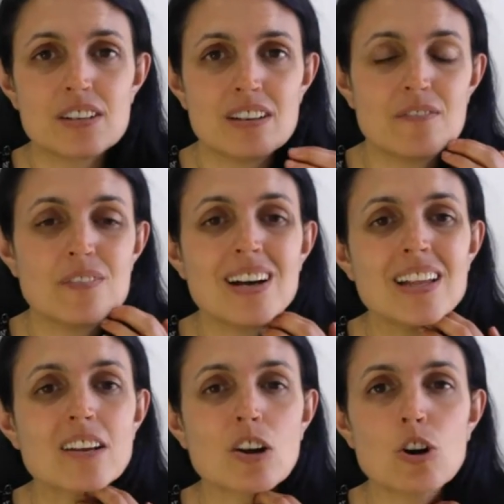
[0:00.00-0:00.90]
It felt
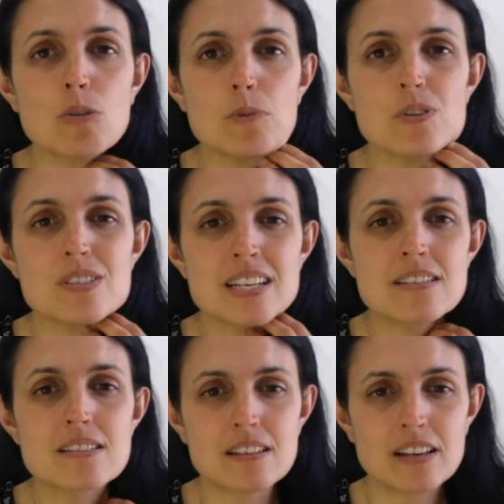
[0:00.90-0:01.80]
like almost
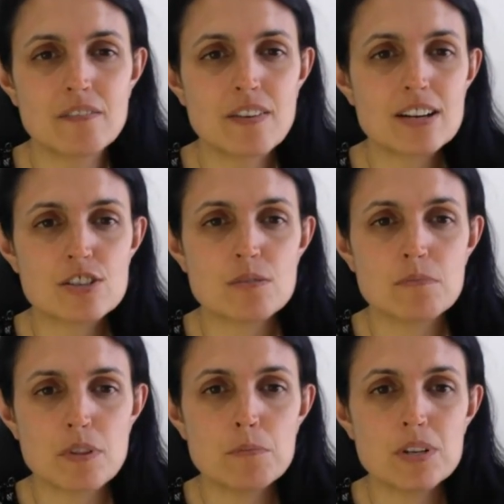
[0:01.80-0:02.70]
instantly. In fact, some
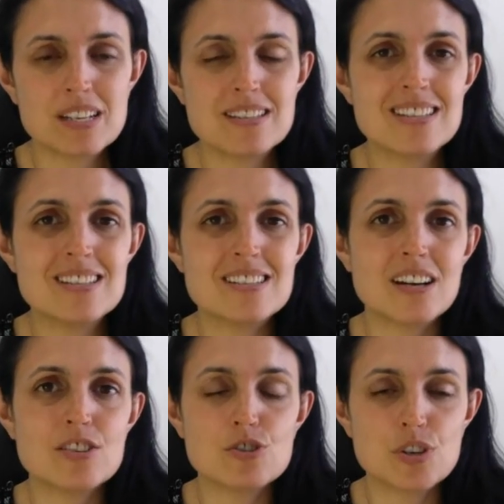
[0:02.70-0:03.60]
of the money did
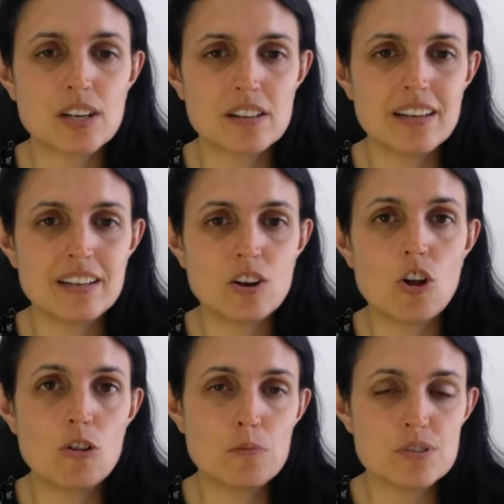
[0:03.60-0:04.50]
start to trickle in
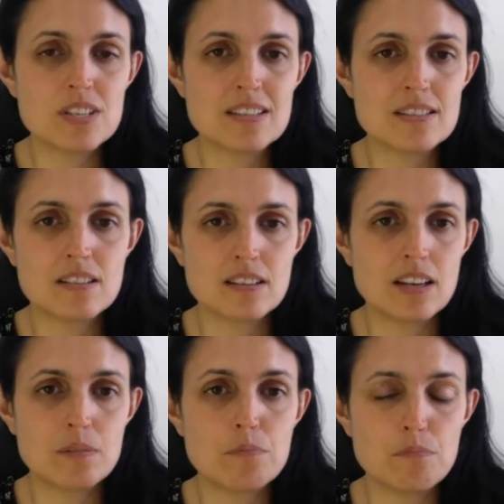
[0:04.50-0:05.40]
almost
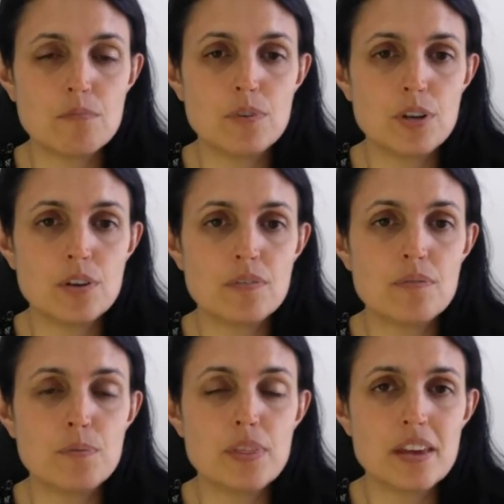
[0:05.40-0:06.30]
instantly, you know,
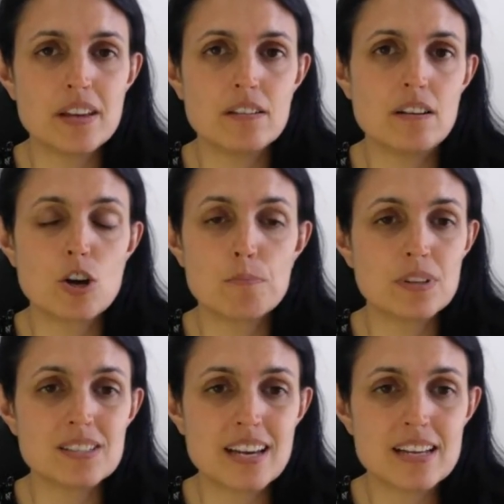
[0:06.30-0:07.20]
within a couple
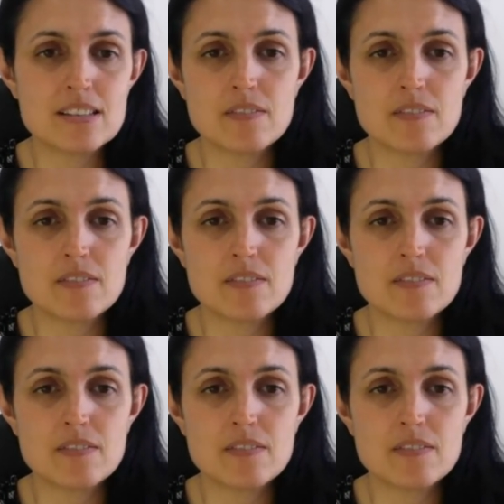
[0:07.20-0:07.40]
of days.